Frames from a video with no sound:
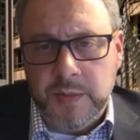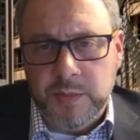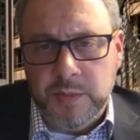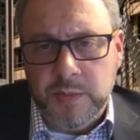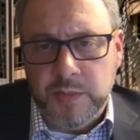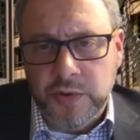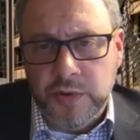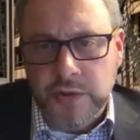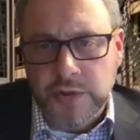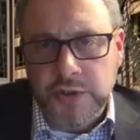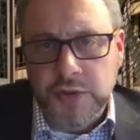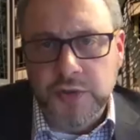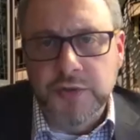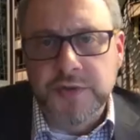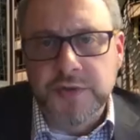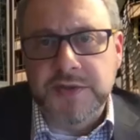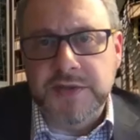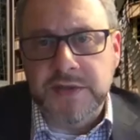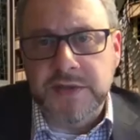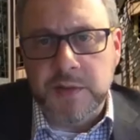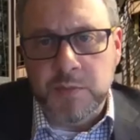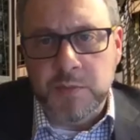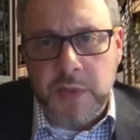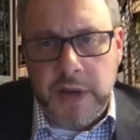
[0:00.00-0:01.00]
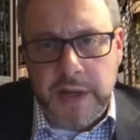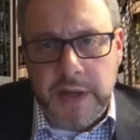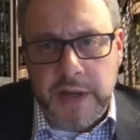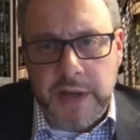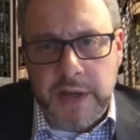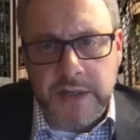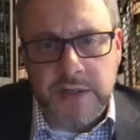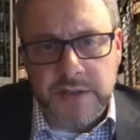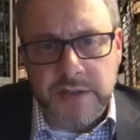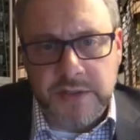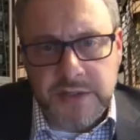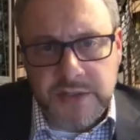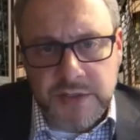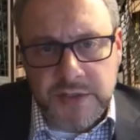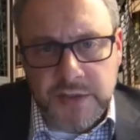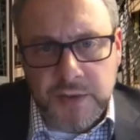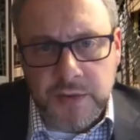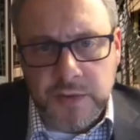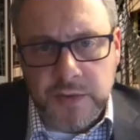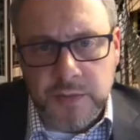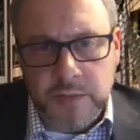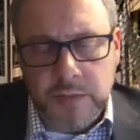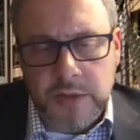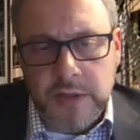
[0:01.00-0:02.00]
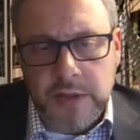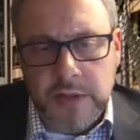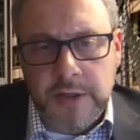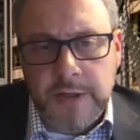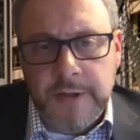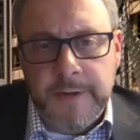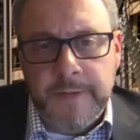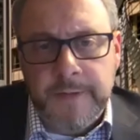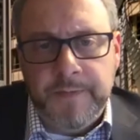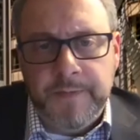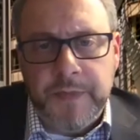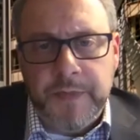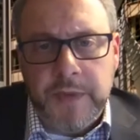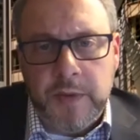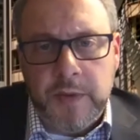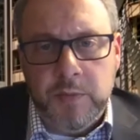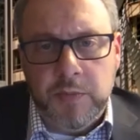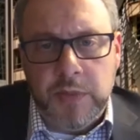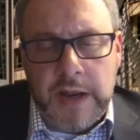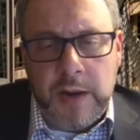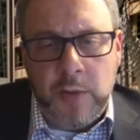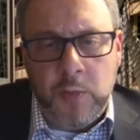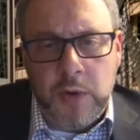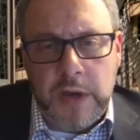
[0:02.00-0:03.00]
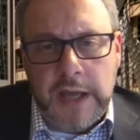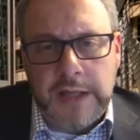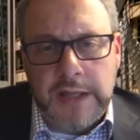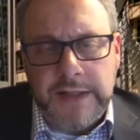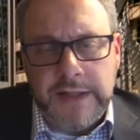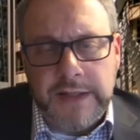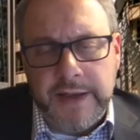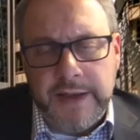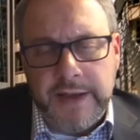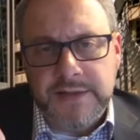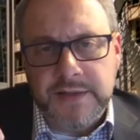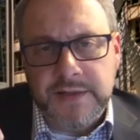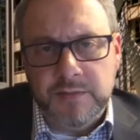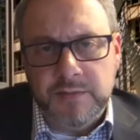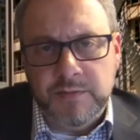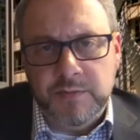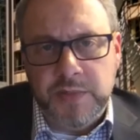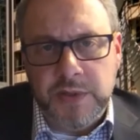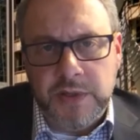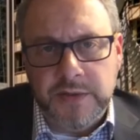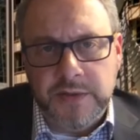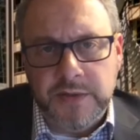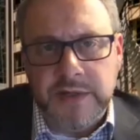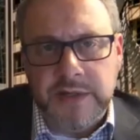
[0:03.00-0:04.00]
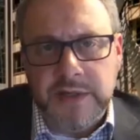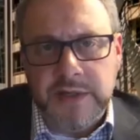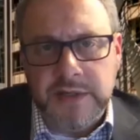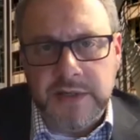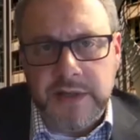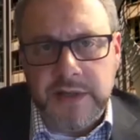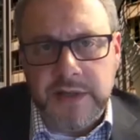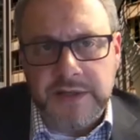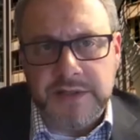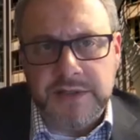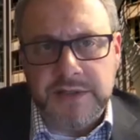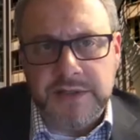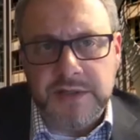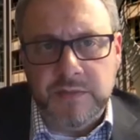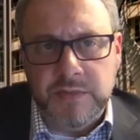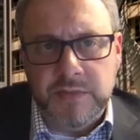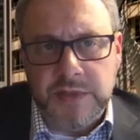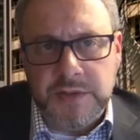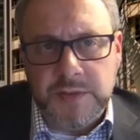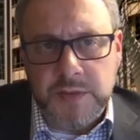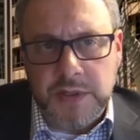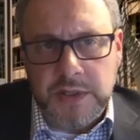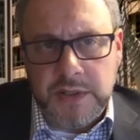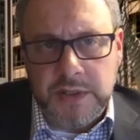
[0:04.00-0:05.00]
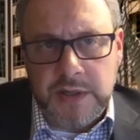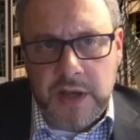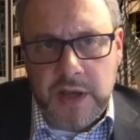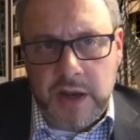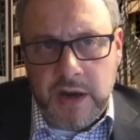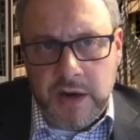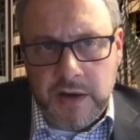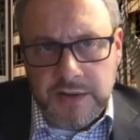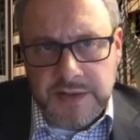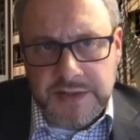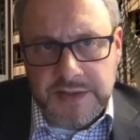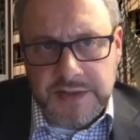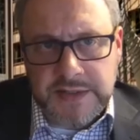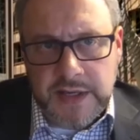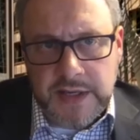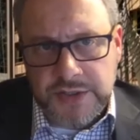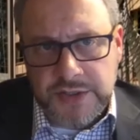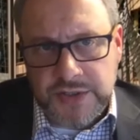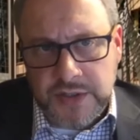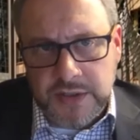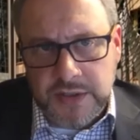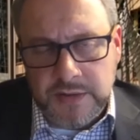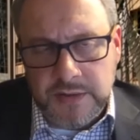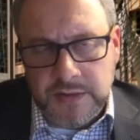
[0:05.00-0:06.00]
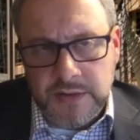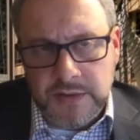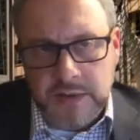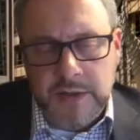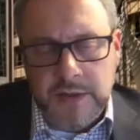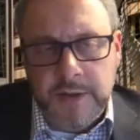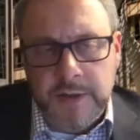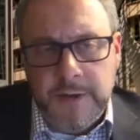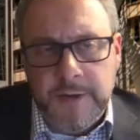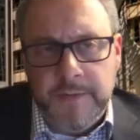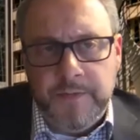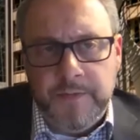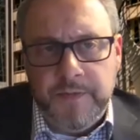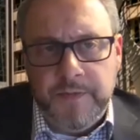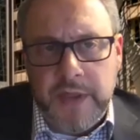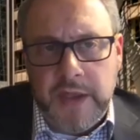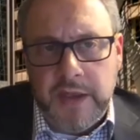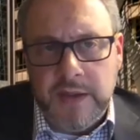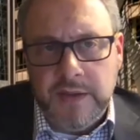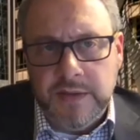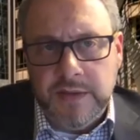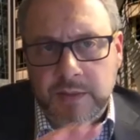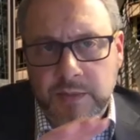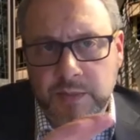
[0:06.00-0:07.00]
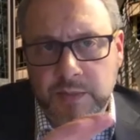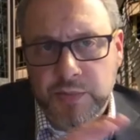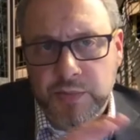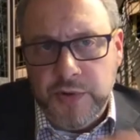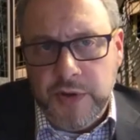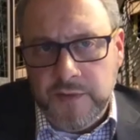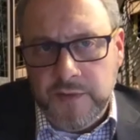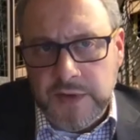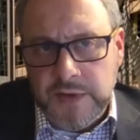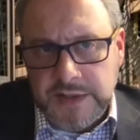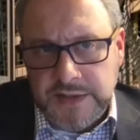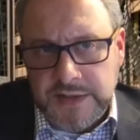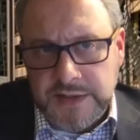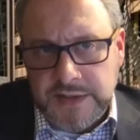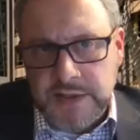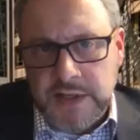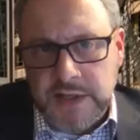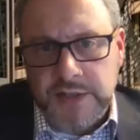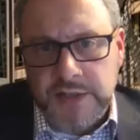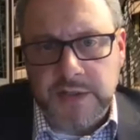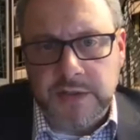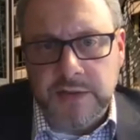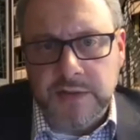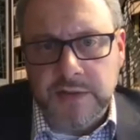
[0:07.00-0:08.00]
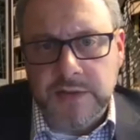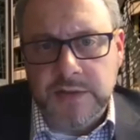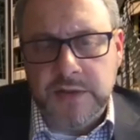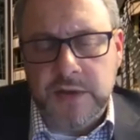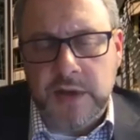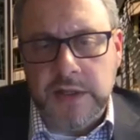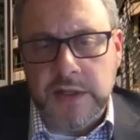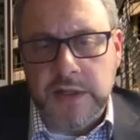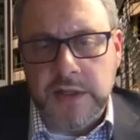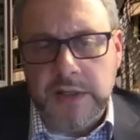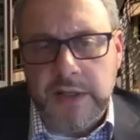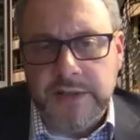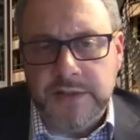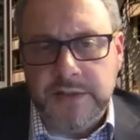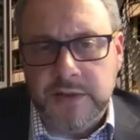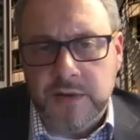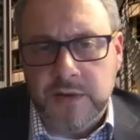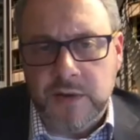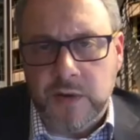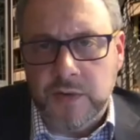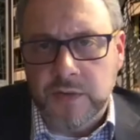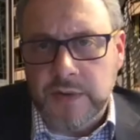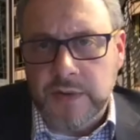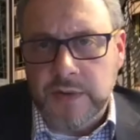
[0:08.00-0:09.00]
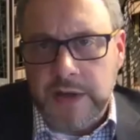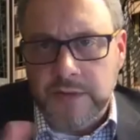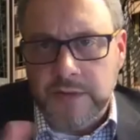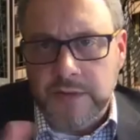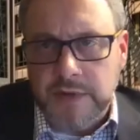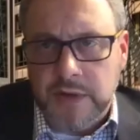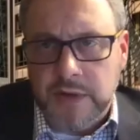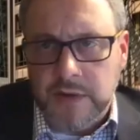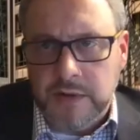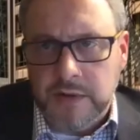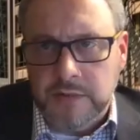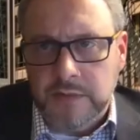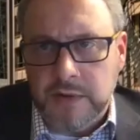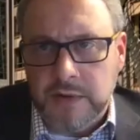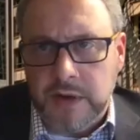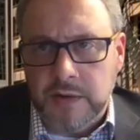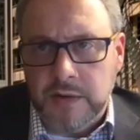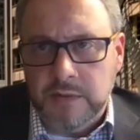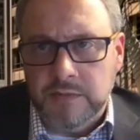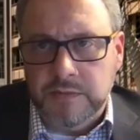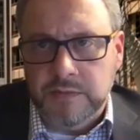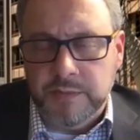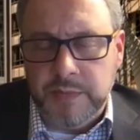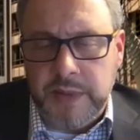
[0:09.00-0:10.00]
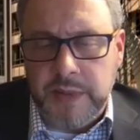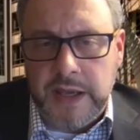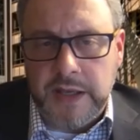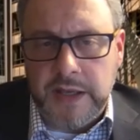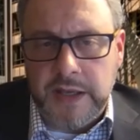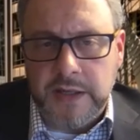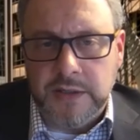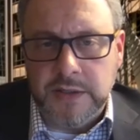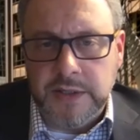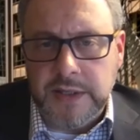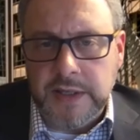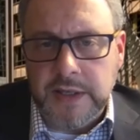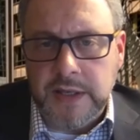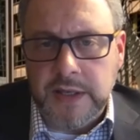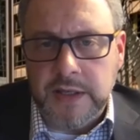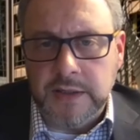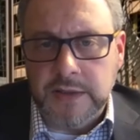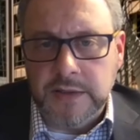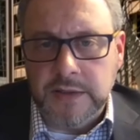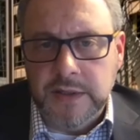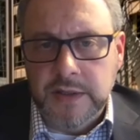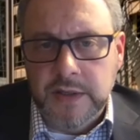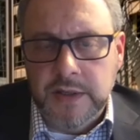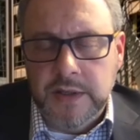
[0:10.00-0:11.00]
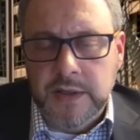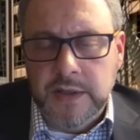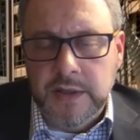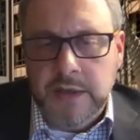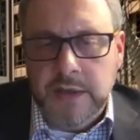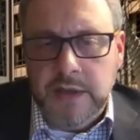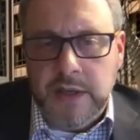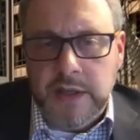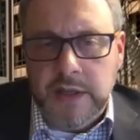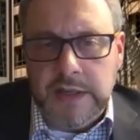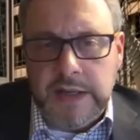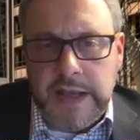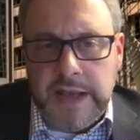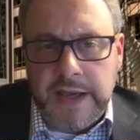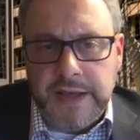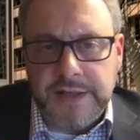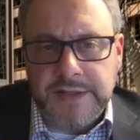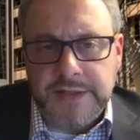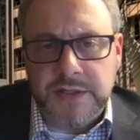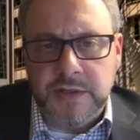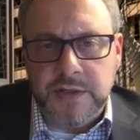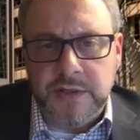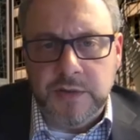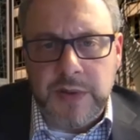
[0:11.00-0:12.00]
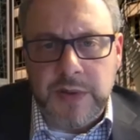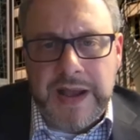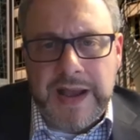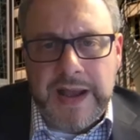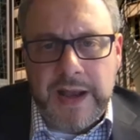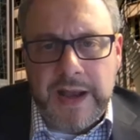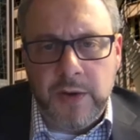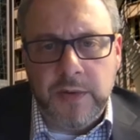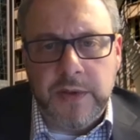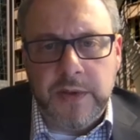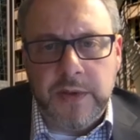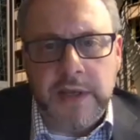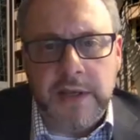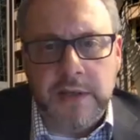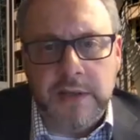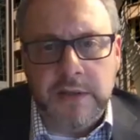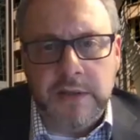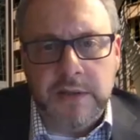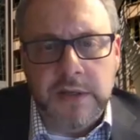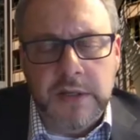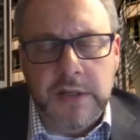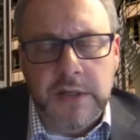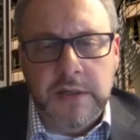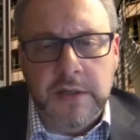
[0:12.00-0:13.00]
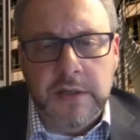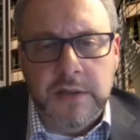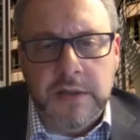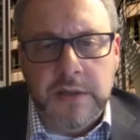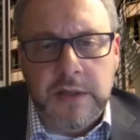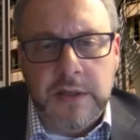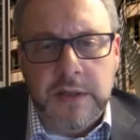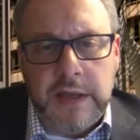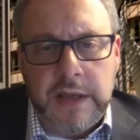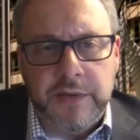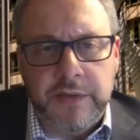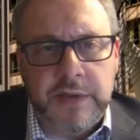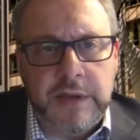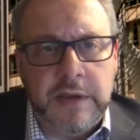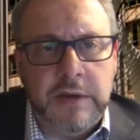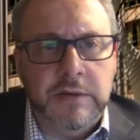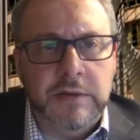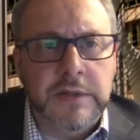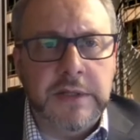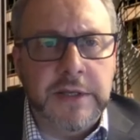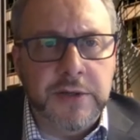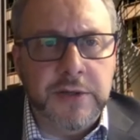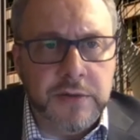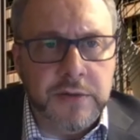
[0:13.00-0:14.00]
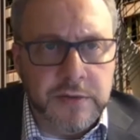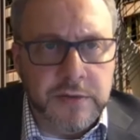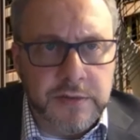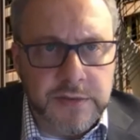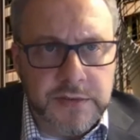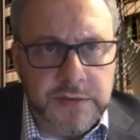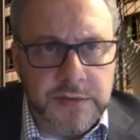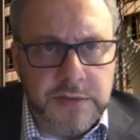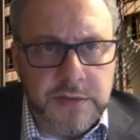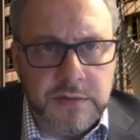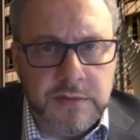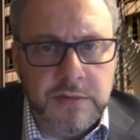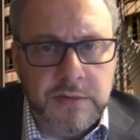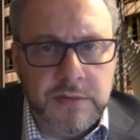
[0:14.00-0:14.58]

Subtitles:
produce and might consume, but I'd like to build a connection between our session and the previous session. So I'd like to go around our panel again and ask you, how can healthcare leaders